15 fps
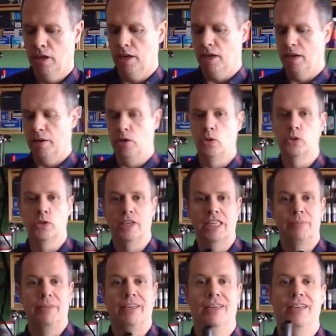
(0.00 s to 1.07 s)
I also
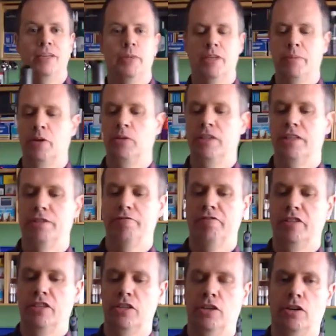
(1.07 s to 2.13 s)
explained a little bit about the
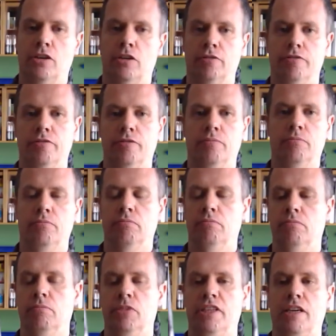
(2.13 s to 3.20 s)
difference of
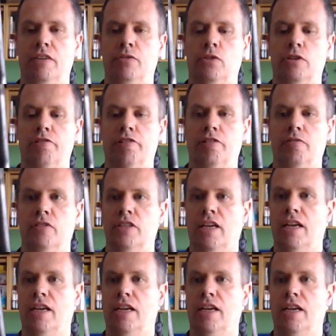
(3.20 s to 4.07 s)
74 crowns